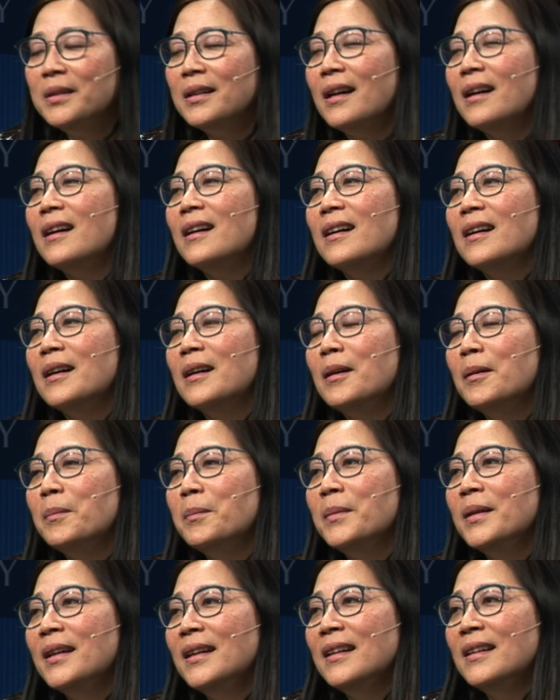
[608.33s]

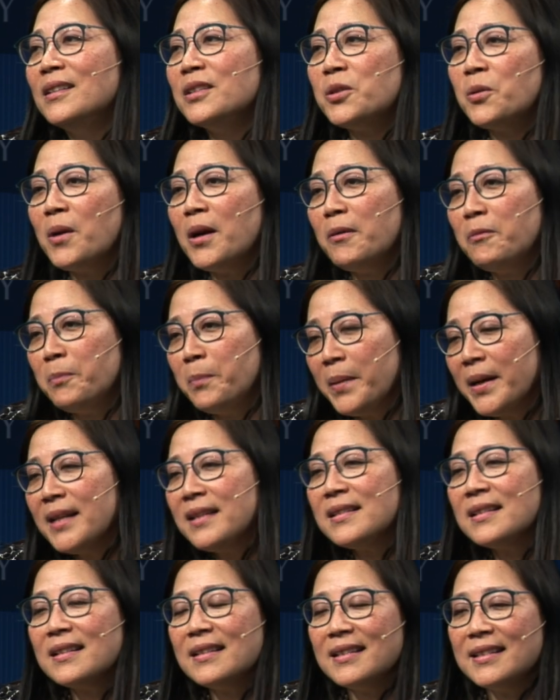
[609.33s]
So I
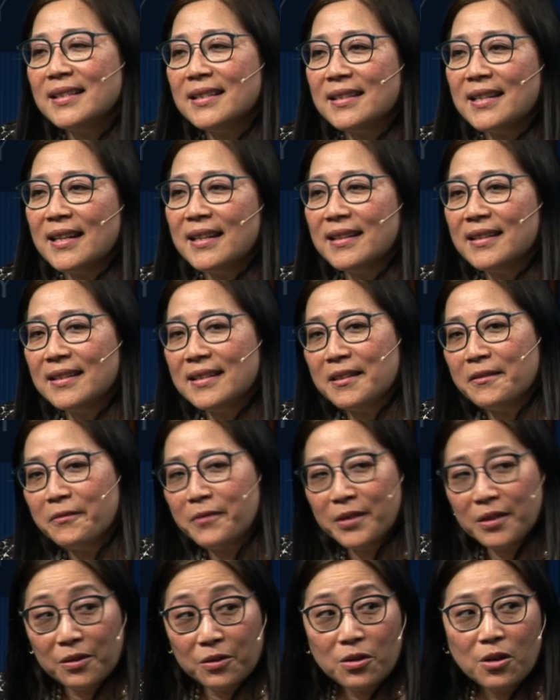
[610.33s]
basically stayed in
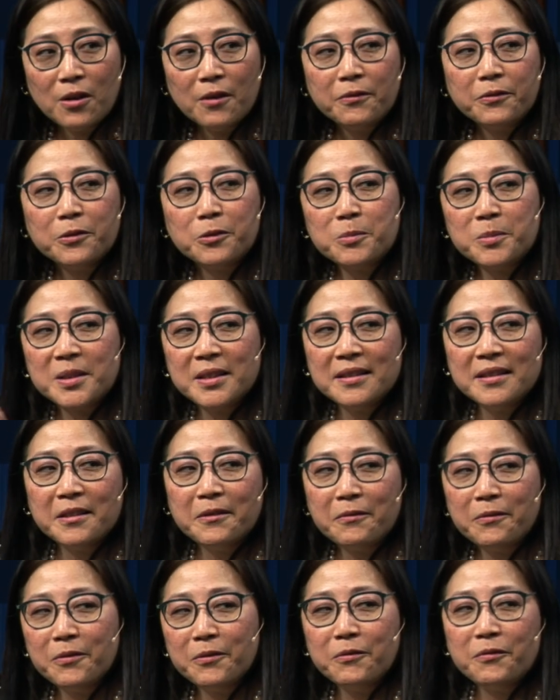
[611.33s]
different law firms in
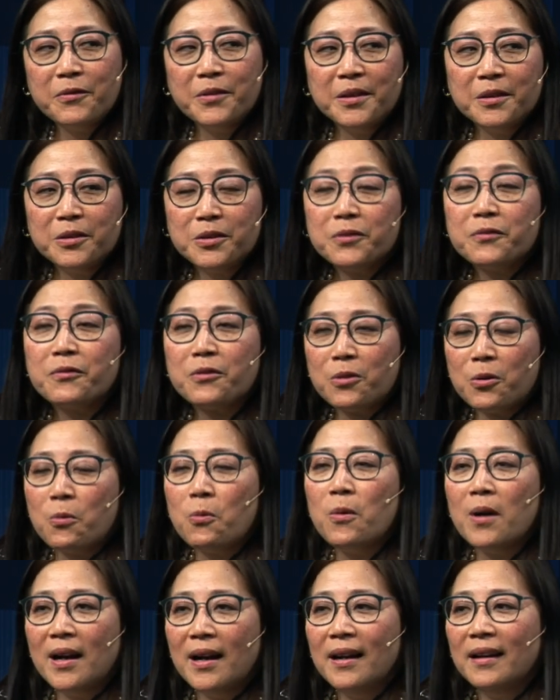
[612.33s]
different fields for a
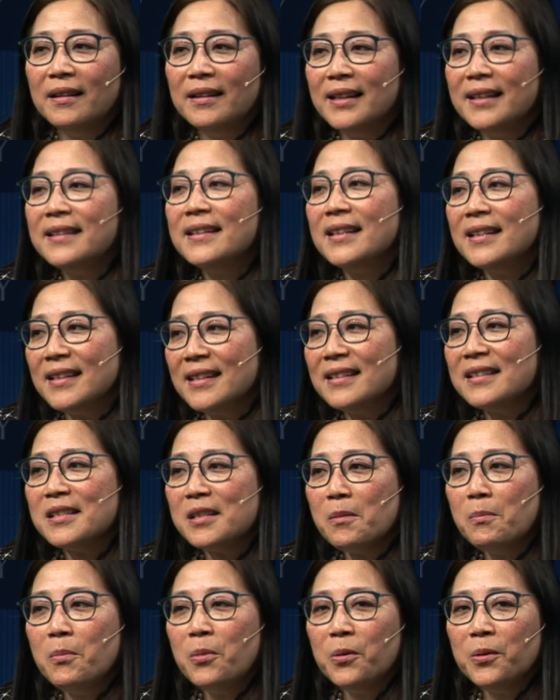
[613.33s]
while, and then at
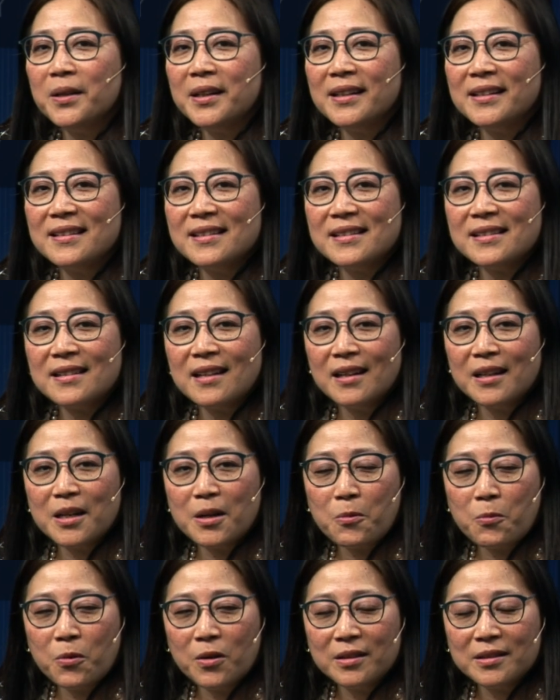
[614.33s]
some point I decided I
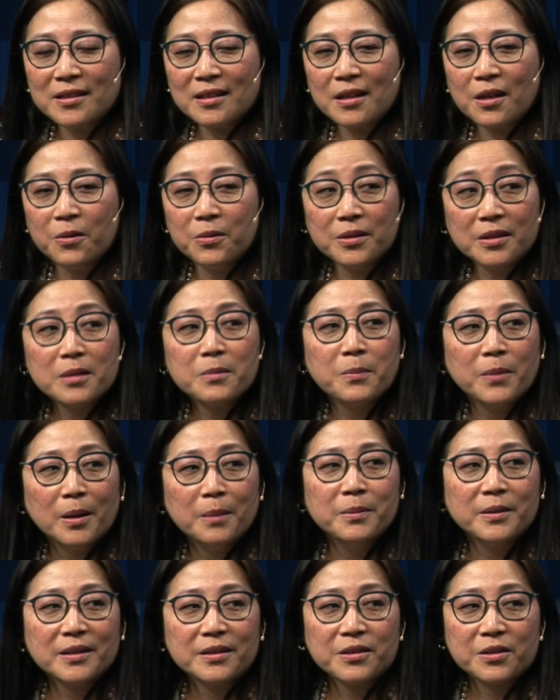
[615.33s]
wanted to go into
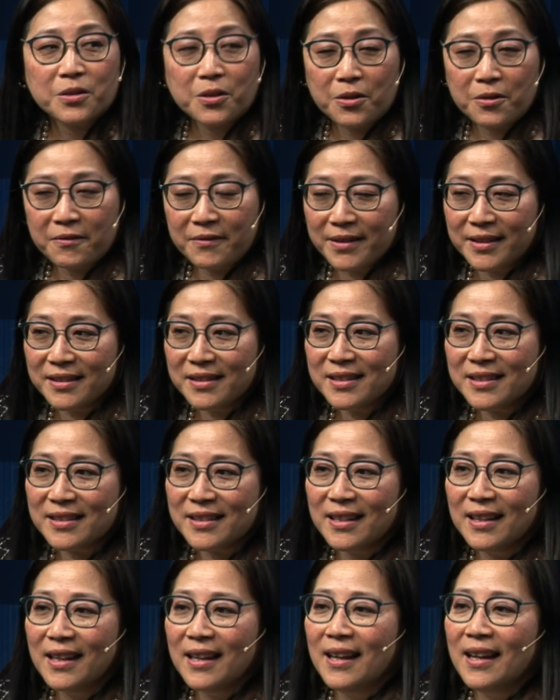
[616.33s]
public service.
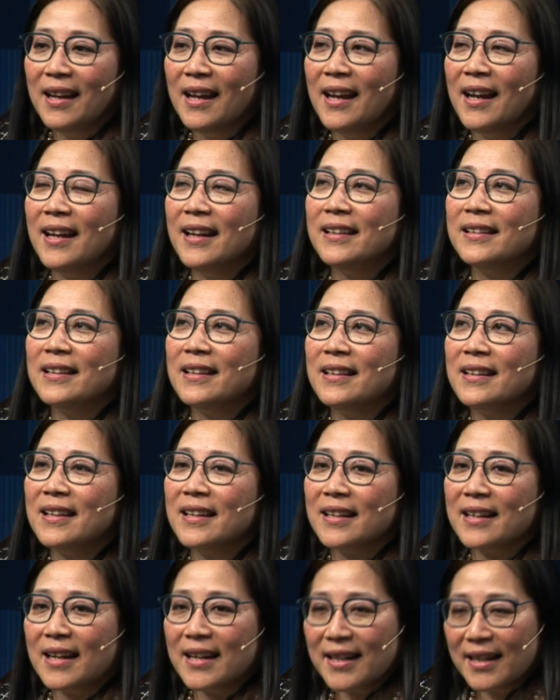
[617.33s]
Mm-hmm. And
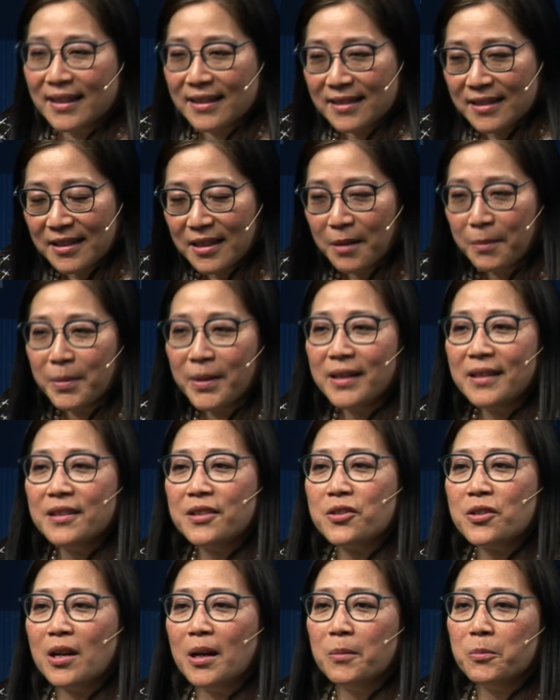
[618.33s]
then I ended up at a
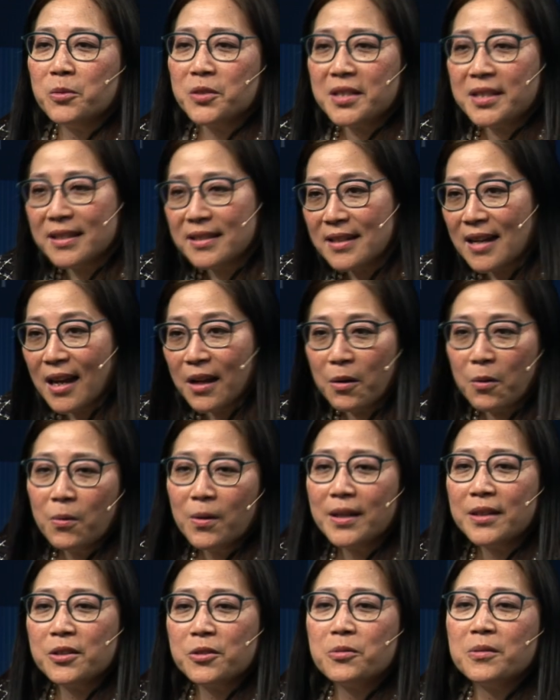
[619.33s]
job, which is not
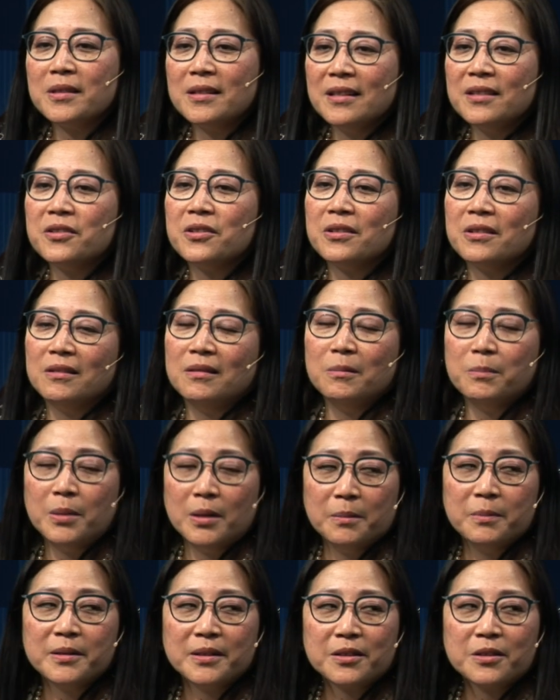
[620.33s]
quite traditional
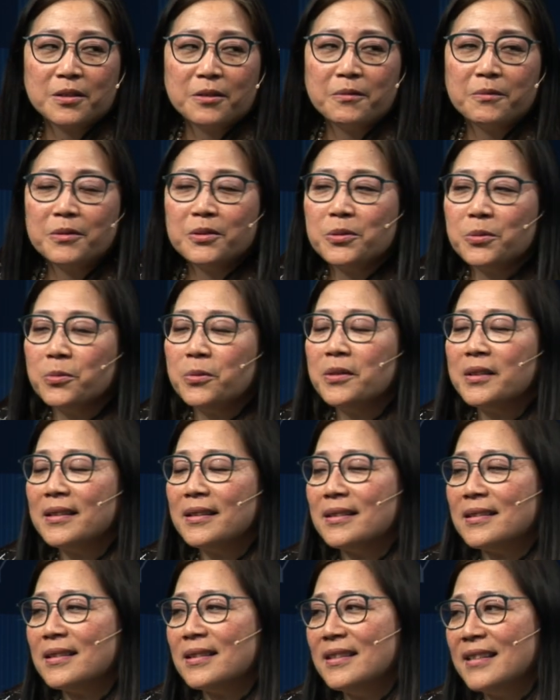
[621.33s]
public service work.
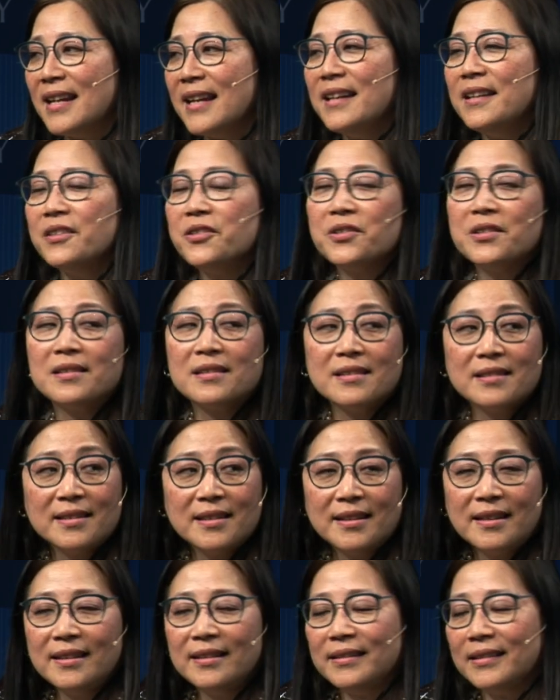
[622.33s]
It's an
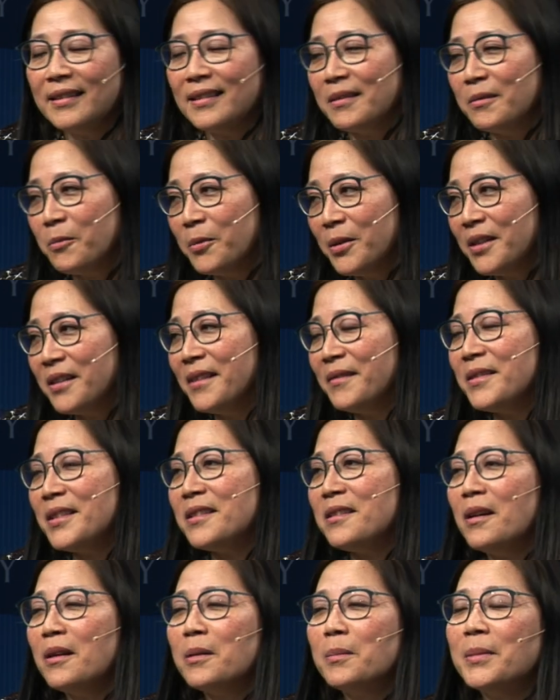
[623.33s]
agency, and we don't have to
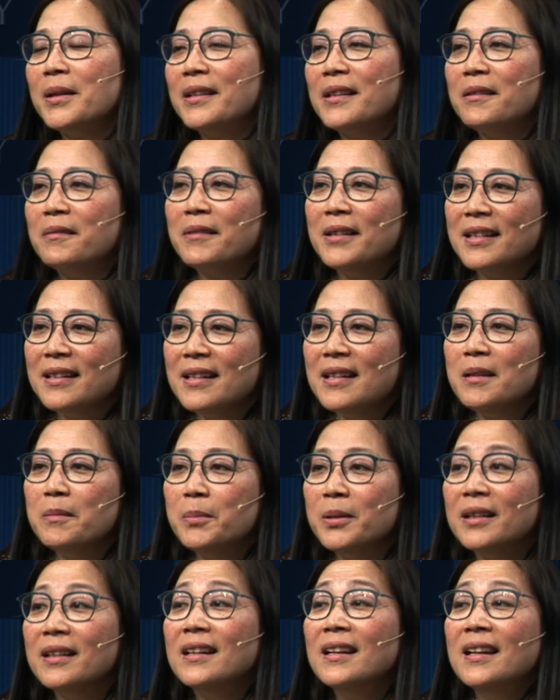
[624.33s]
talk about that right now.
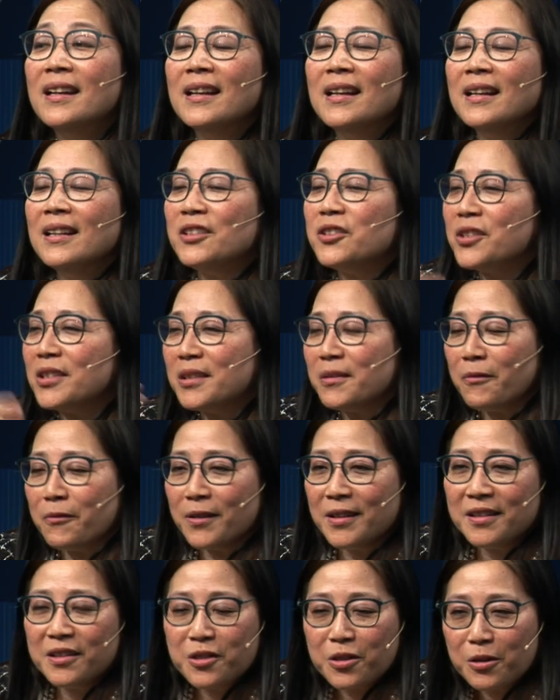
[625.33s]
But just
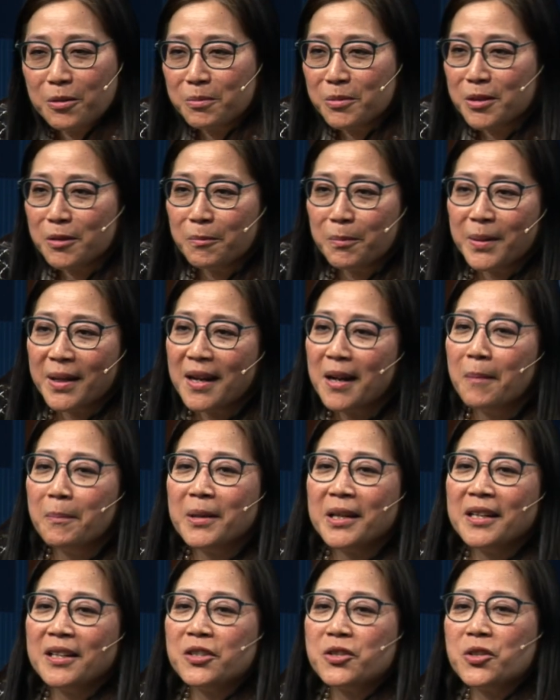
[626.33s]
in terms of
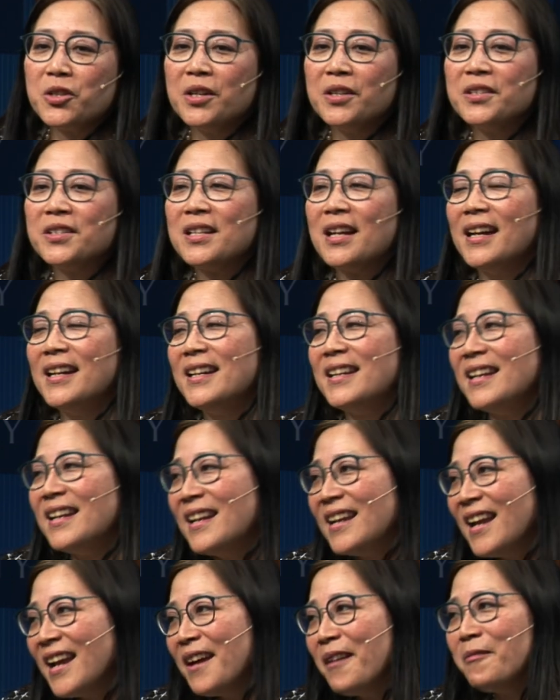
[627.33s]
becoming a judge, I
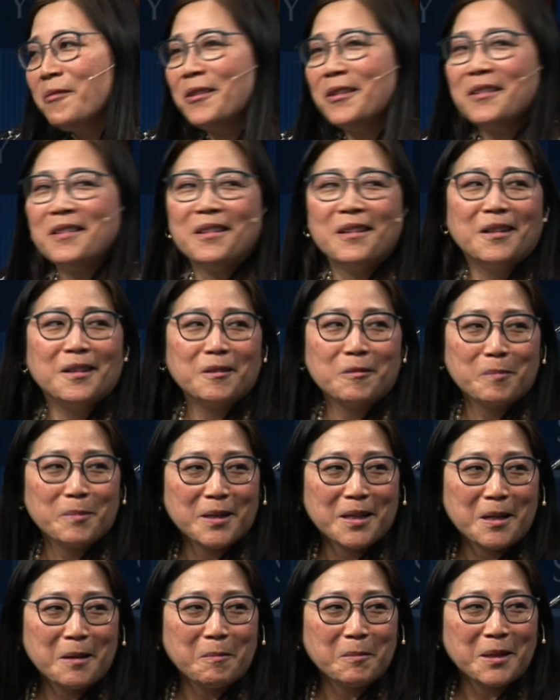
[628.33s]
never thought of
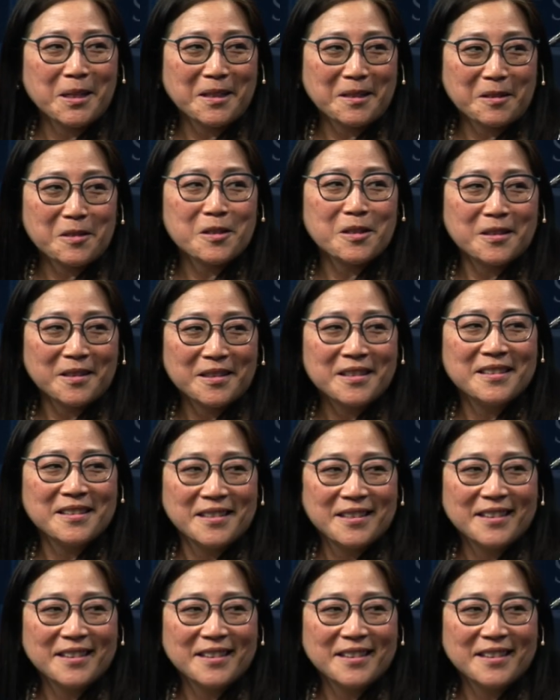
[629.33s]
becoming a judge.